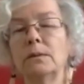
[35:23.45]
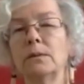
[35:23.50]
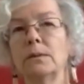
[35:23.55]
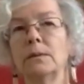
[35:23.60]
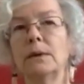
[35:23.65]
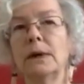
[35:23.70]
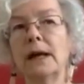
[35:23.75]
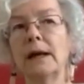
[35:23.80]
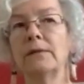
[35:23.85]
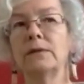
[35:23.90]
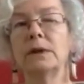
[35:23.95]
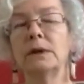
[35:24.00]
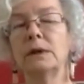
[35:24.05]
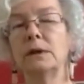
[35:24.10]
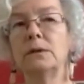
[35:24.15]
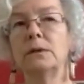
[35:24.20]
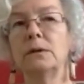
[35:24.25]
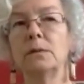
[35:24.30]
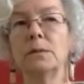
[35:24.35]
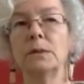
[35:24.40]
what I have to
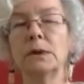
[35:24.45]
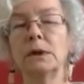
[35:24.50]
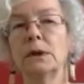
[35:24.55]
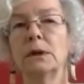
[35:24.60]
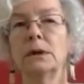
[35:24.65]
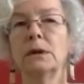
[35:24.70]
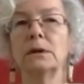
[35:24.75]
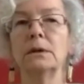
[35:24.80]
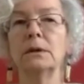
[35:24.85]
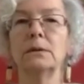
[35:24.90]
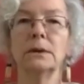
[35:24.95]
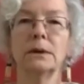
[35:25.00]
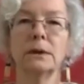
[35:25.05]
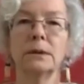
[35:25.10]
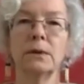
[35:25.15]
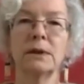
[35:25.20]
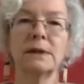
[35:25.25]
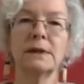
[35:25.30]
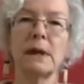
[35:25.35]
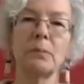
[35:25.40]
do tomorrow or
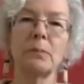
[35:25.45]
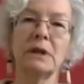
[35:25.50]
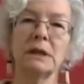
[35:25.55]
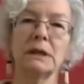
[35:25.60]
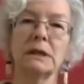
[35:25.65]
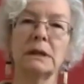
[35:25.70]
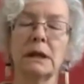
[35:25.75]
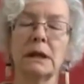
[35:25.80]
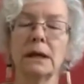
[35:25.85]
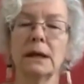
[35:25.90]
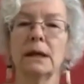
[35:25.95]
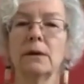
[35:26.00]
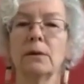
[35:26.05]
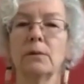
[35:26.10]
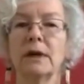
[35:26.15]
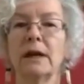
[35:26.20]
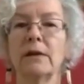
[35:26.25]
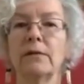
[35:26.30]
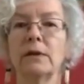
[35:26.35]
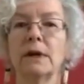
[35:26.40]
what's happening tonight or
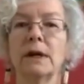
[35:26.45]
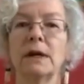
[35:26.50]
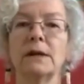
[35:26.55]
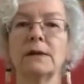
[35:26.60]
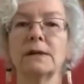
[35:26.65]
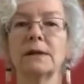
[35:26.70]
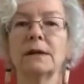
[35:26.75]
whatever else.